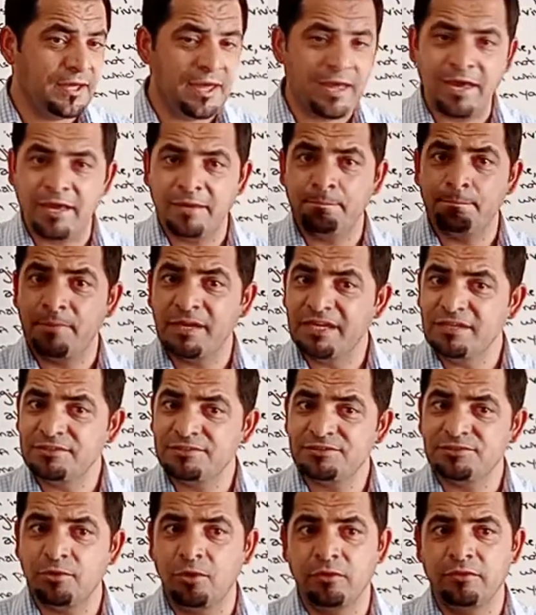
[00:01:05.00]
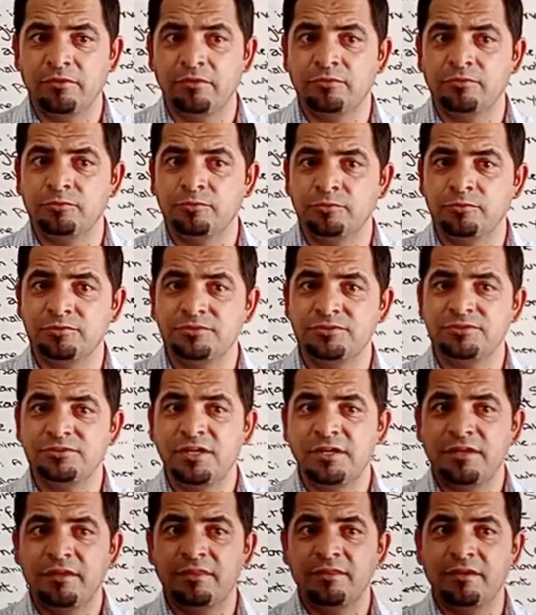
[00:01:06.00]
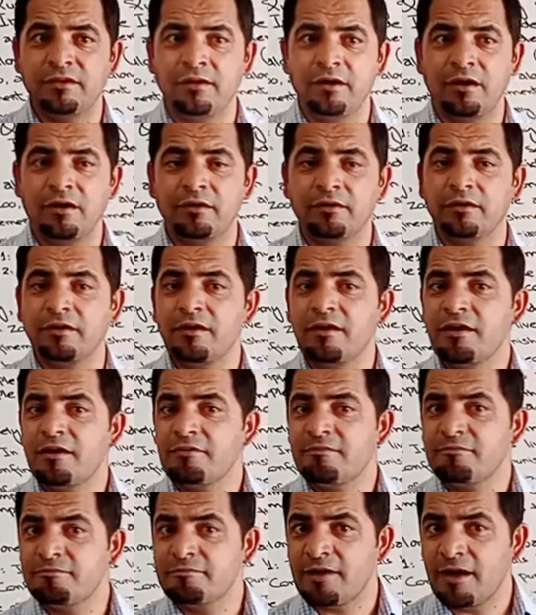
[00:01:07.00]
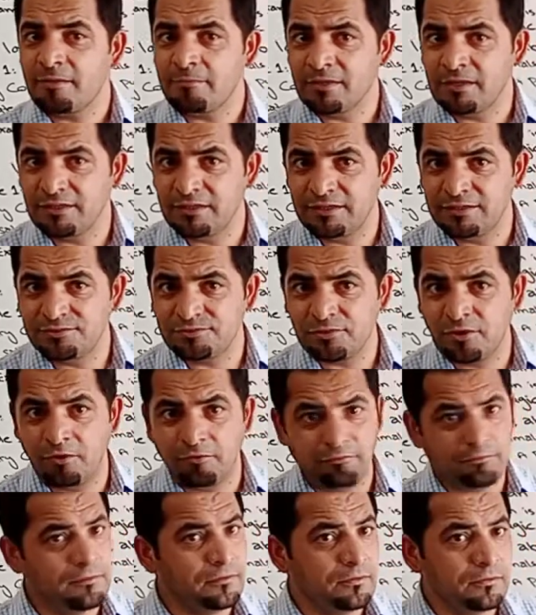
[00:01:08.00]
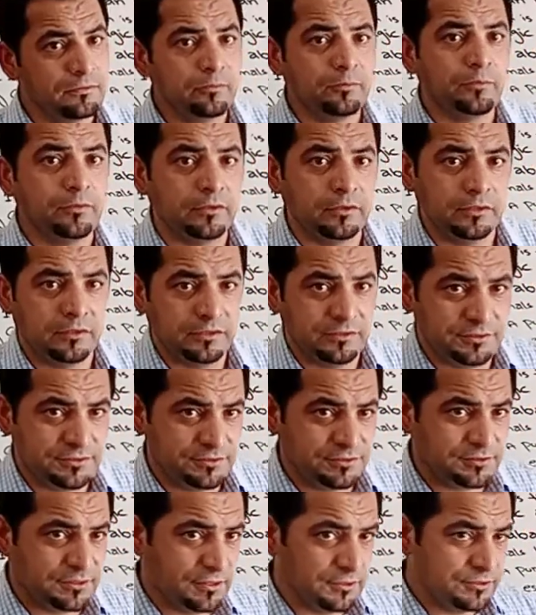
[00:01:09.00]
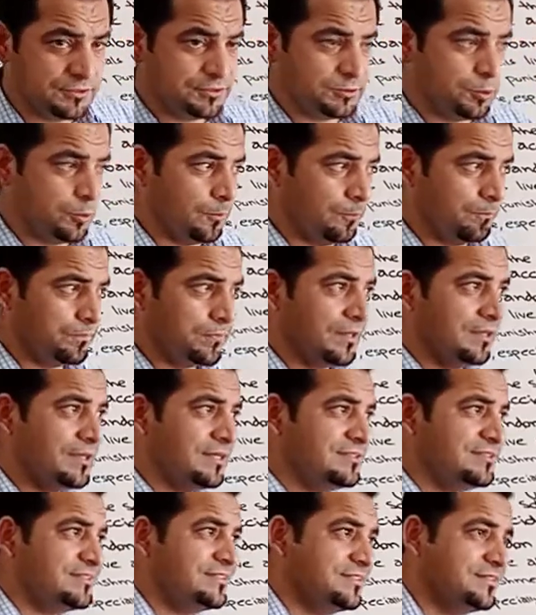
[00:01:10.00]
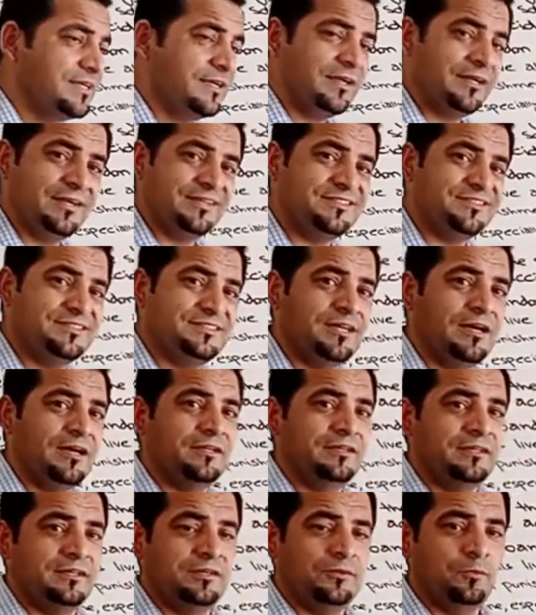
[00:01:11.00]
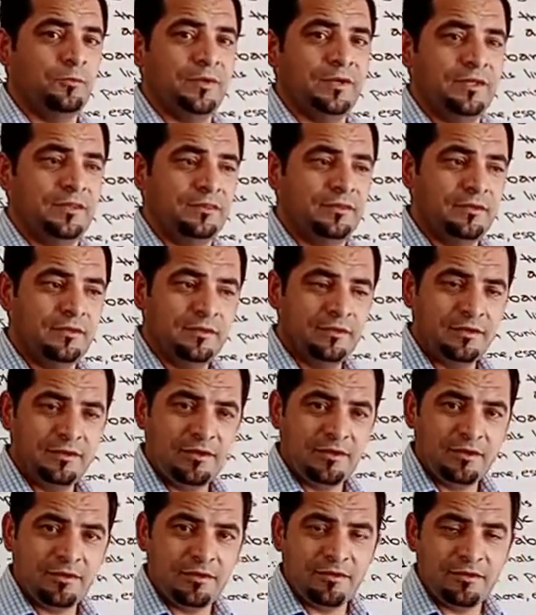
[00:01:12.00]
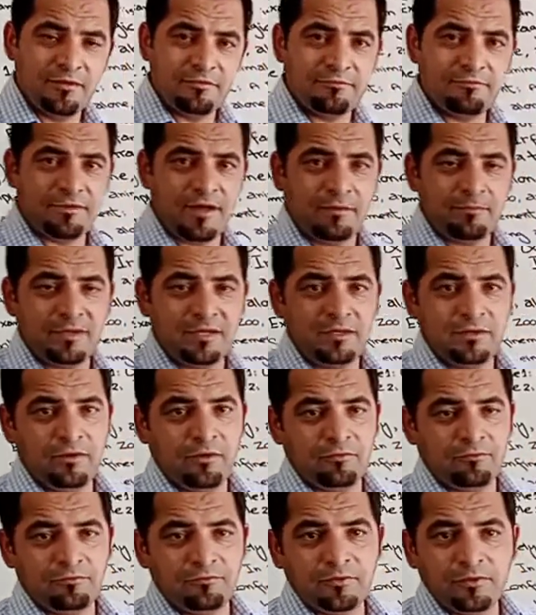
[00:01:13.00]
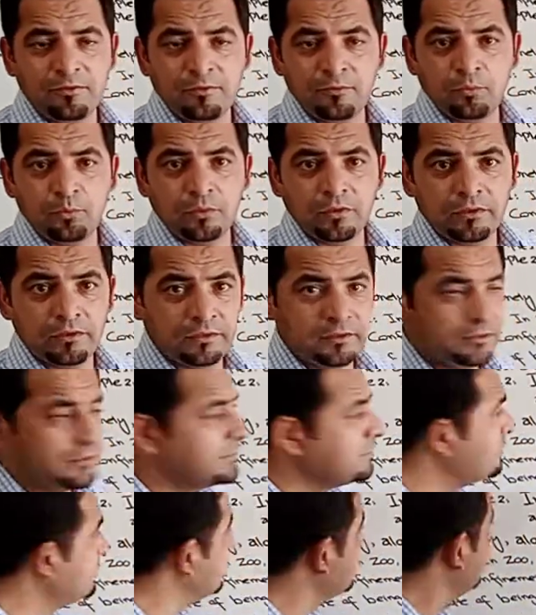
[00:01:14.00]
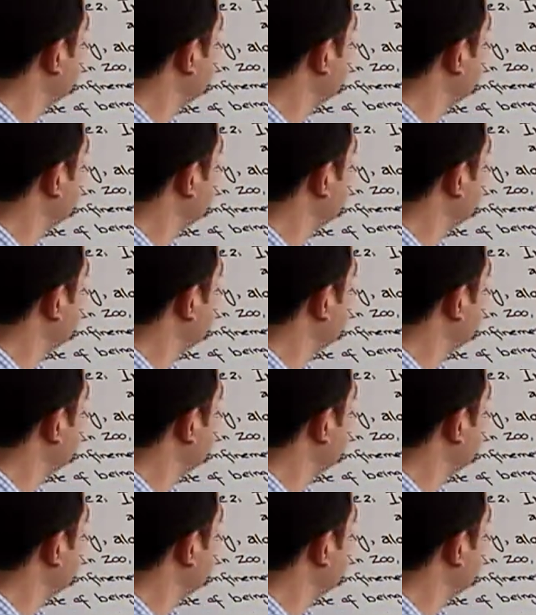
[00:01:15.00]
and based on the roots there are families of words. So let's get started with family of words